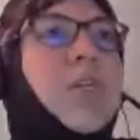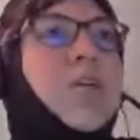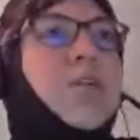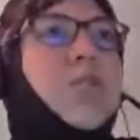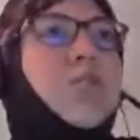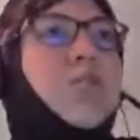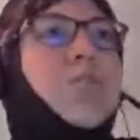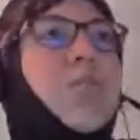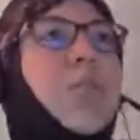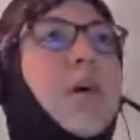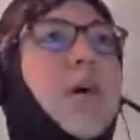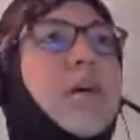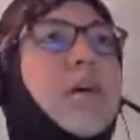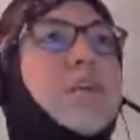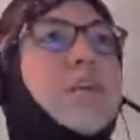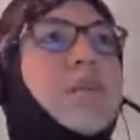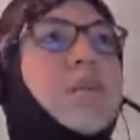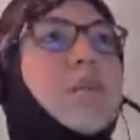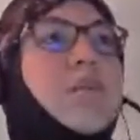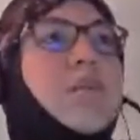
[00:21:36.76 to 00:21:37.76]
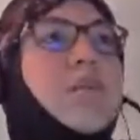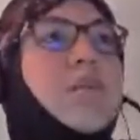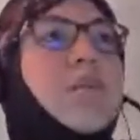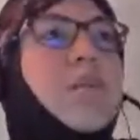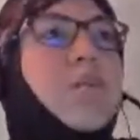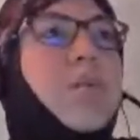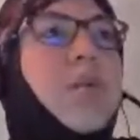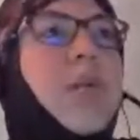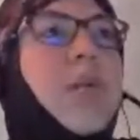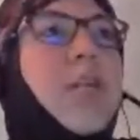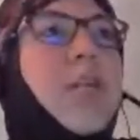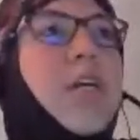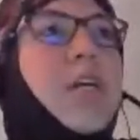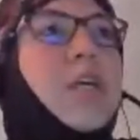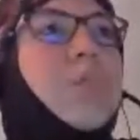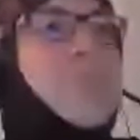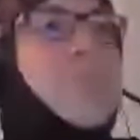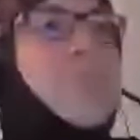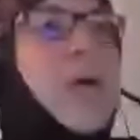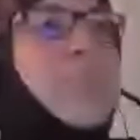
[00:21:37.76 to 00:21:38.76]
To do that, we click
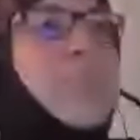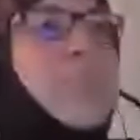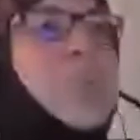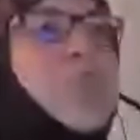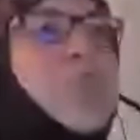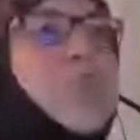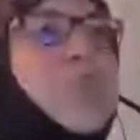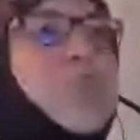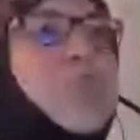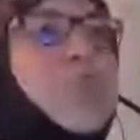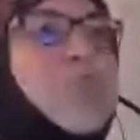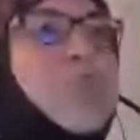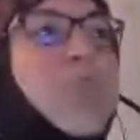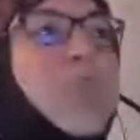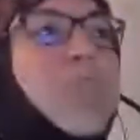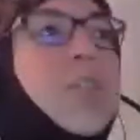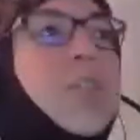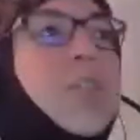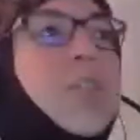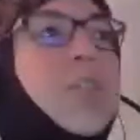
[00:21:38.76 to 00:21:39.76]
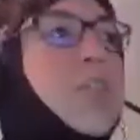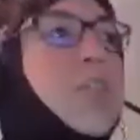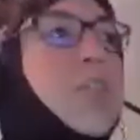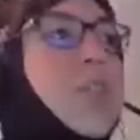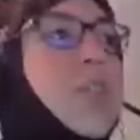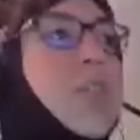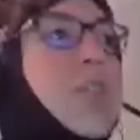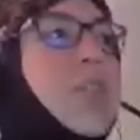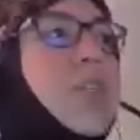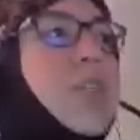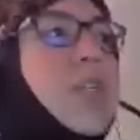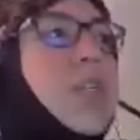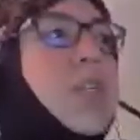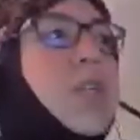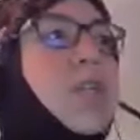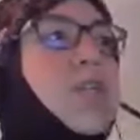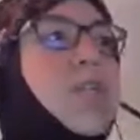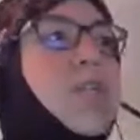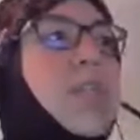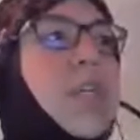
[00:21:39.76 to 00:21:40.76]
on Publish here,
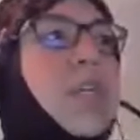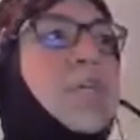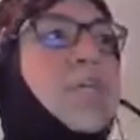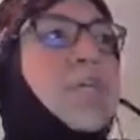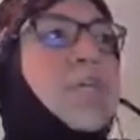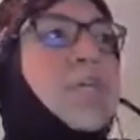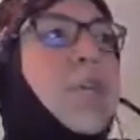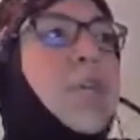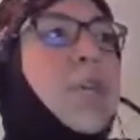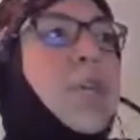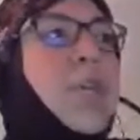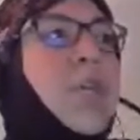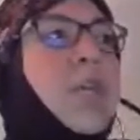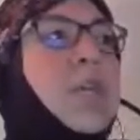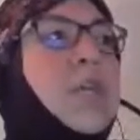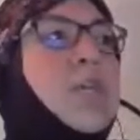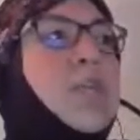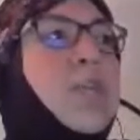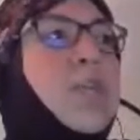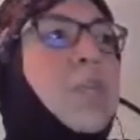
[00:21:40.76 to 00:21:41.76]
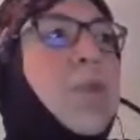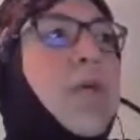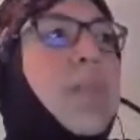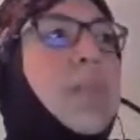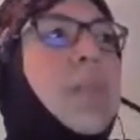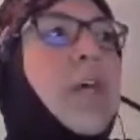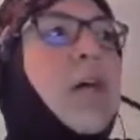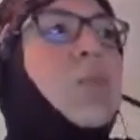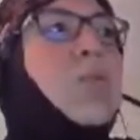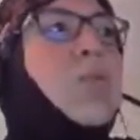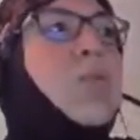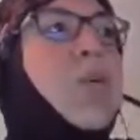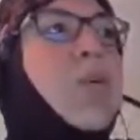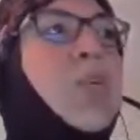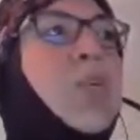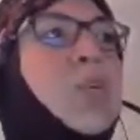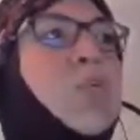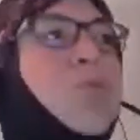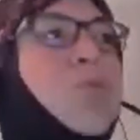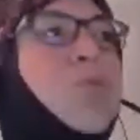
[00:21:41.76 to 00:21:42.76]
the same thing. So, but now we
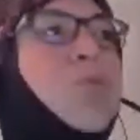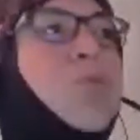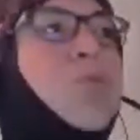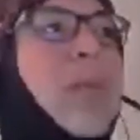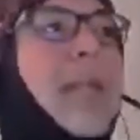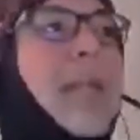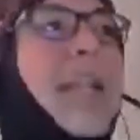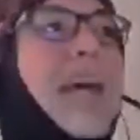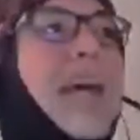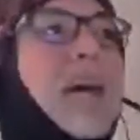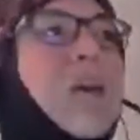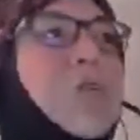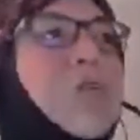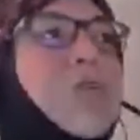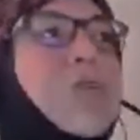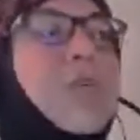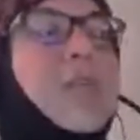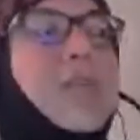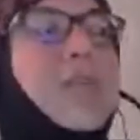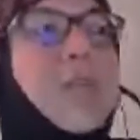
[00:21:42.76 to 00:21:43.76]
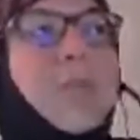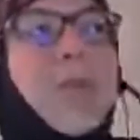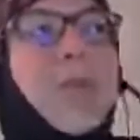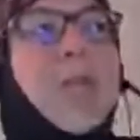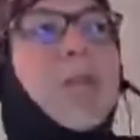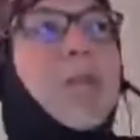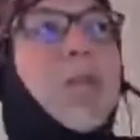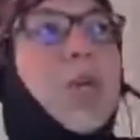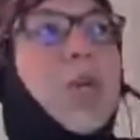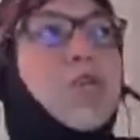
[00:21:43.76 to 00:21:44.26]
will use Cloud XML,